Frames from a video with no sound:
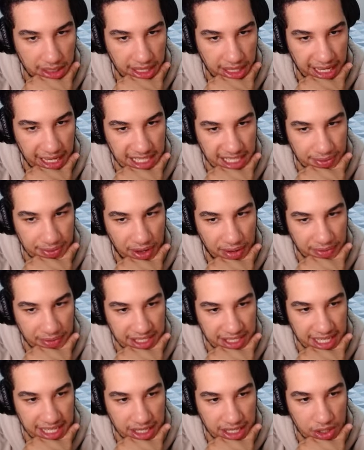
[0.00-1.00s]
I guess if you have a
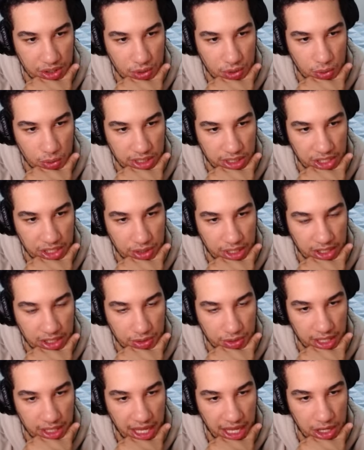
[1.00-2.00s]
second Kuzan, you get
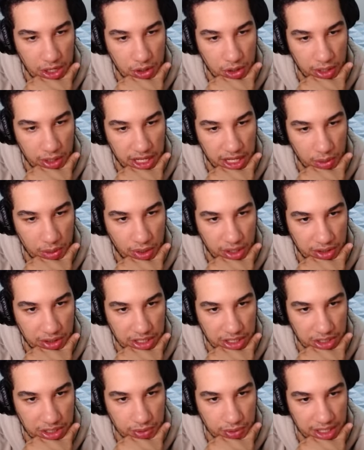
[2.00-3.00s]
to KO any one of
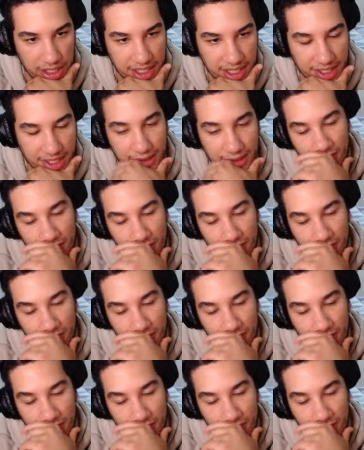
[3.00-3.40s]
these units.